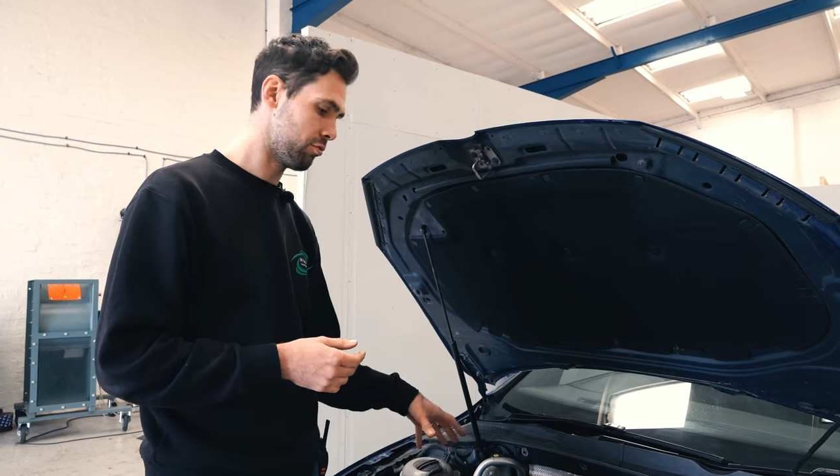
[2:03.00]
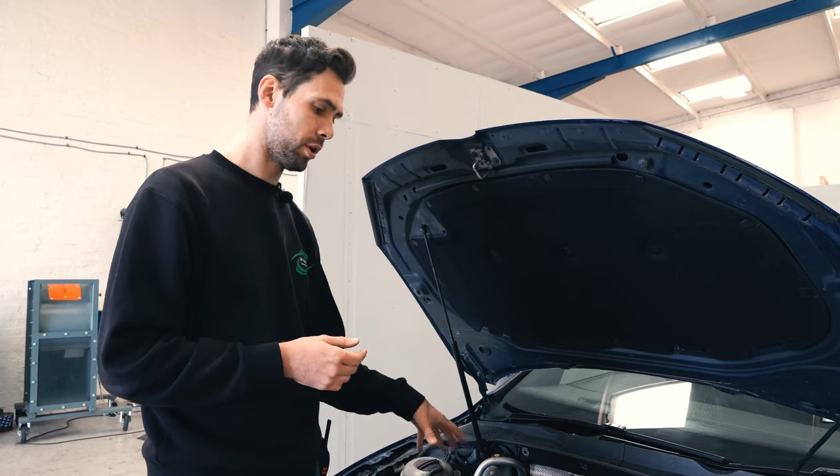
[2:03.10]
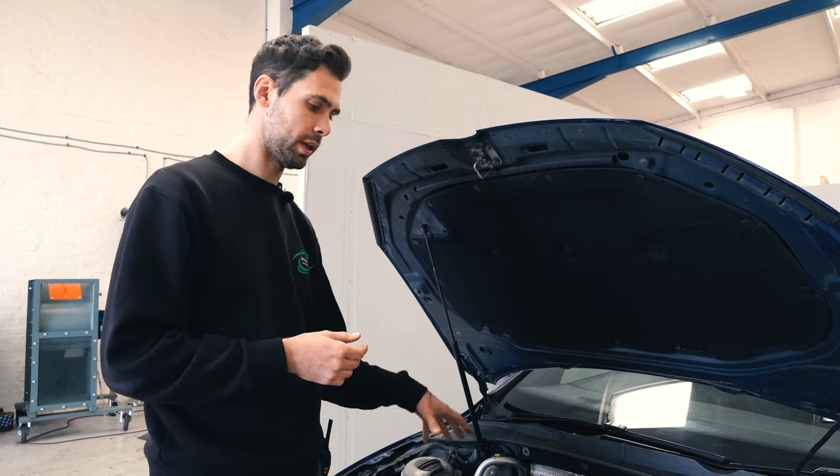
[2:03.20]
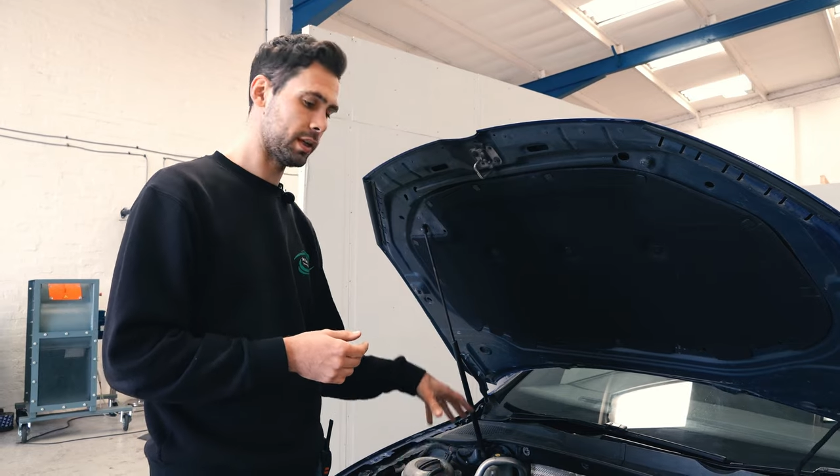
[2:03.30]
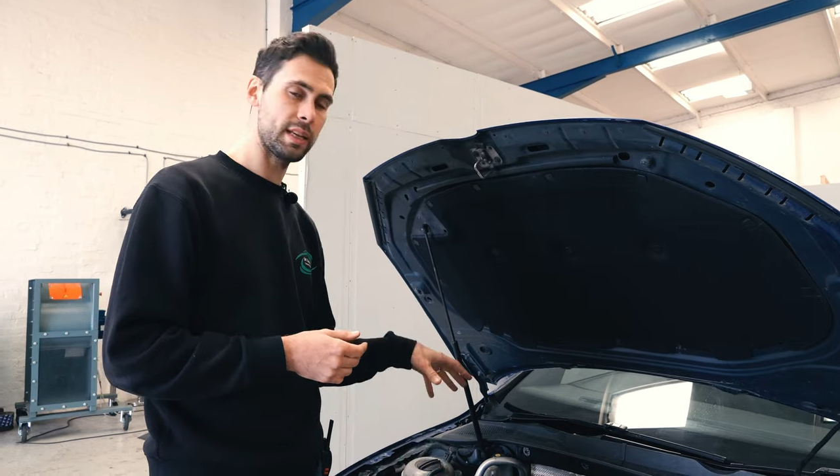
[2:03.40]

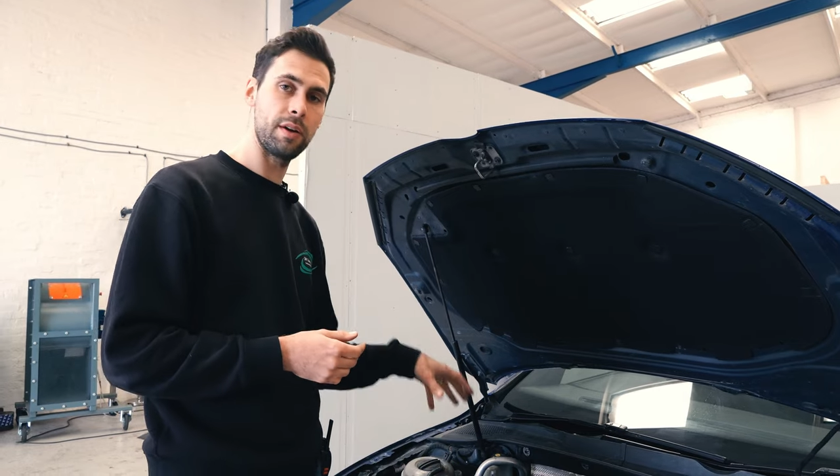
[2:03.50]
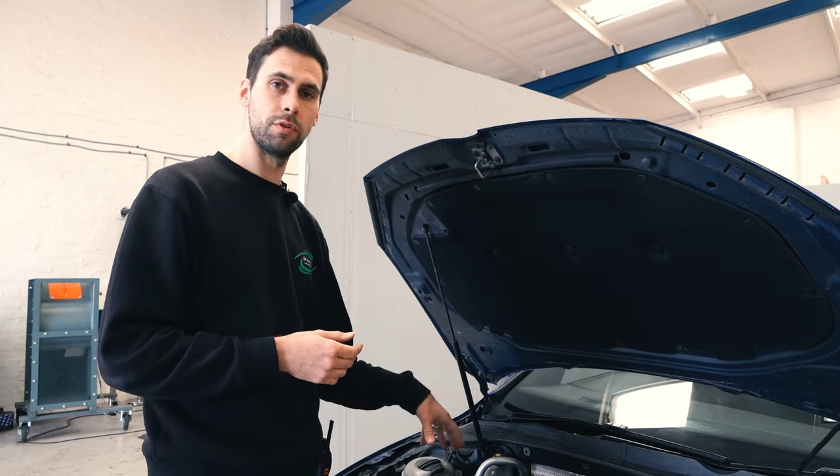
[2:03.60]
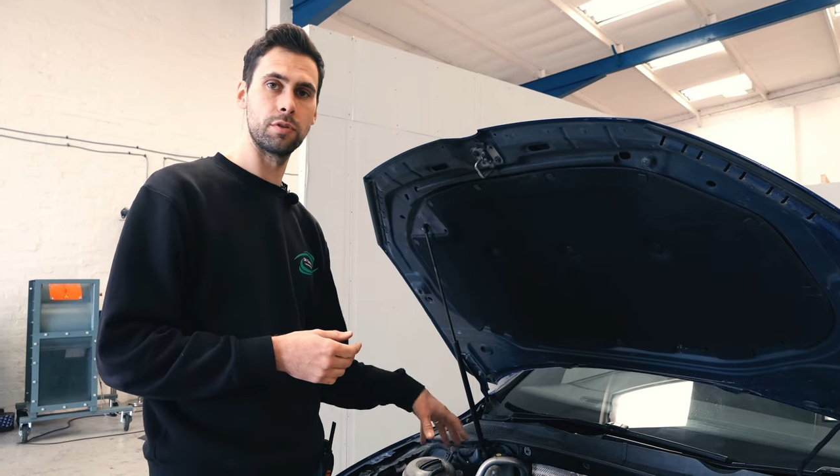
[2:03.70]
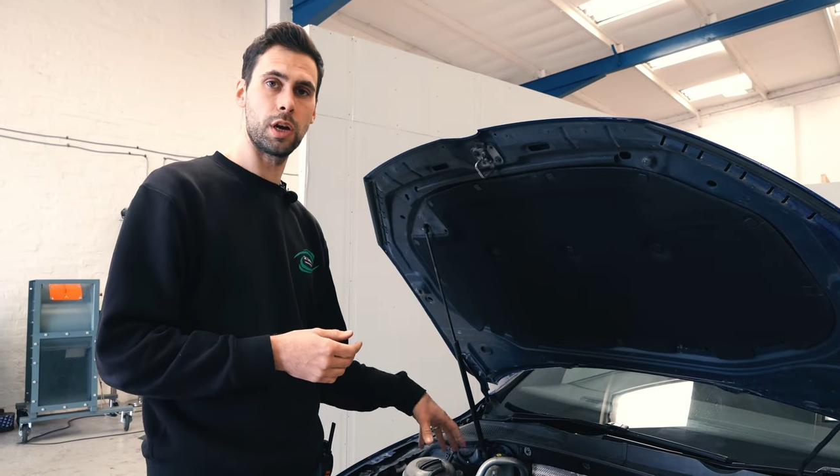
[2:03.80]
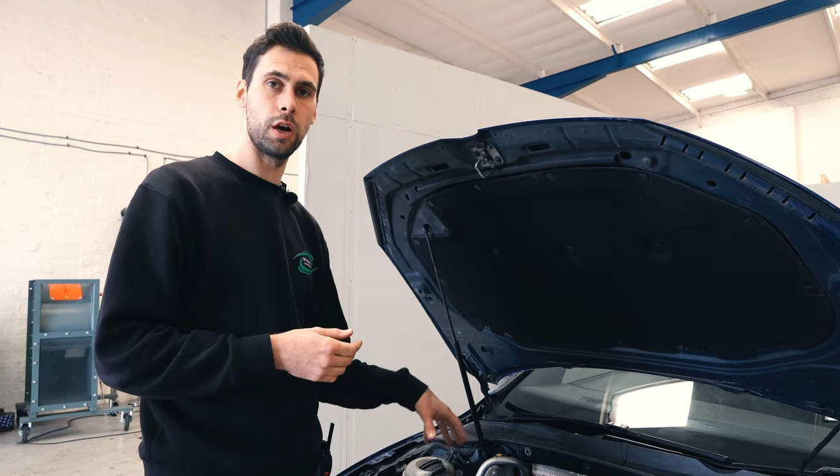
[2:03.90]
running a
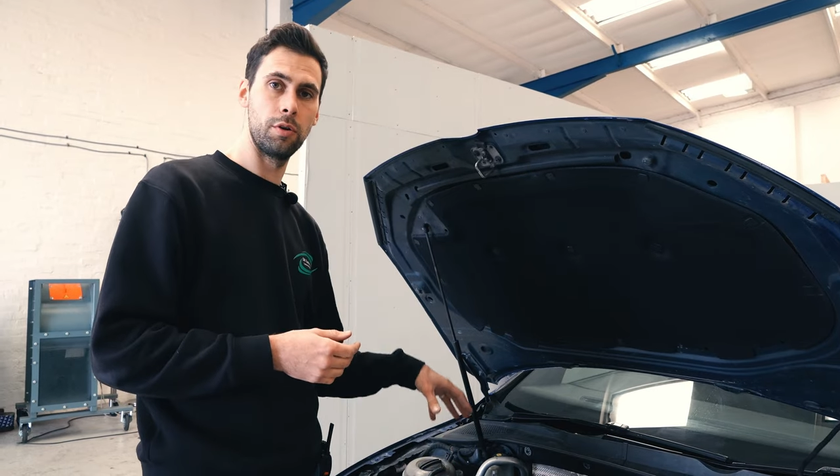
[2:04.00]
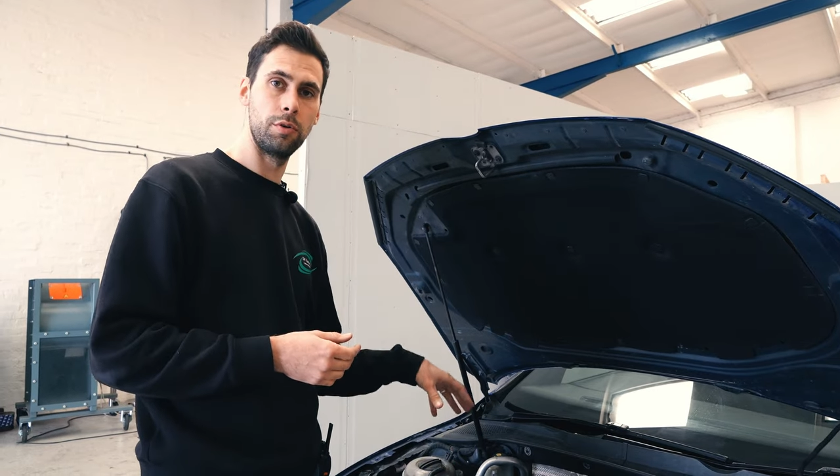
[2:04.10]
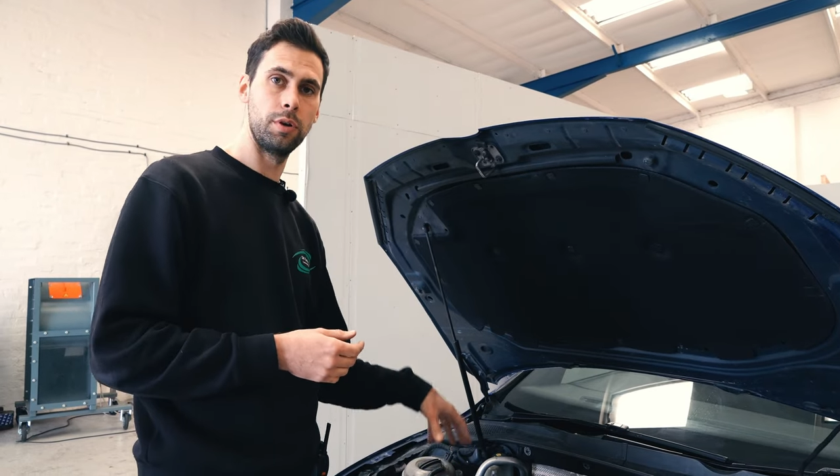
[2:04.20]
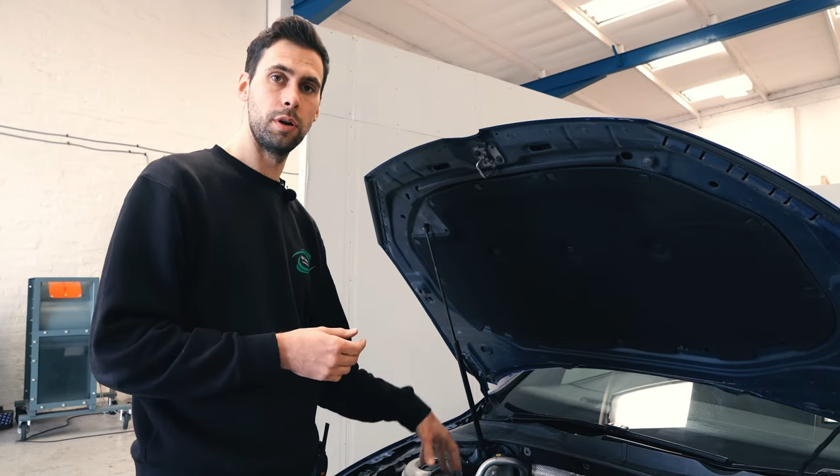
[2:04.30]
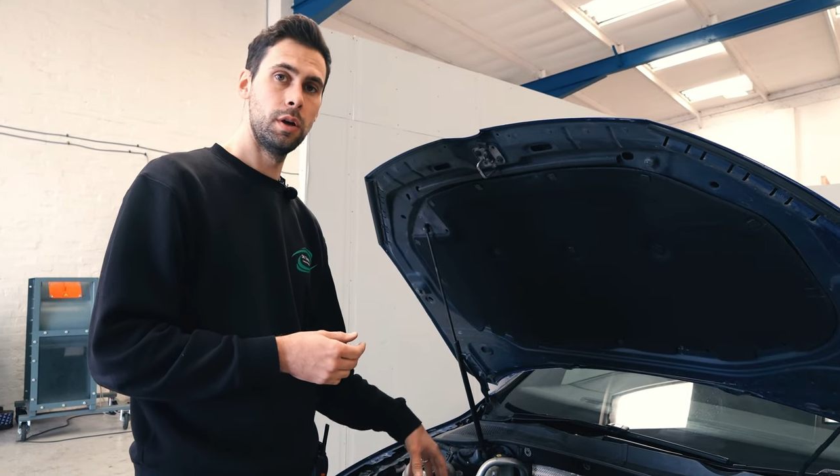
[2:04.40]
Devil's
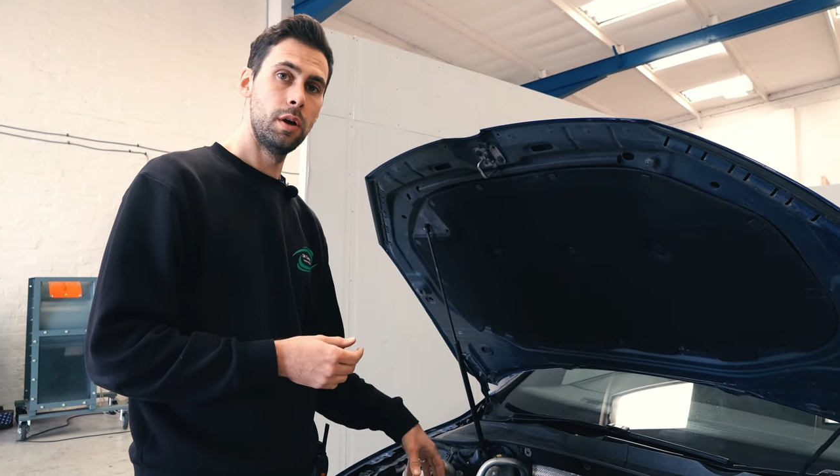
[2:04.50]
Own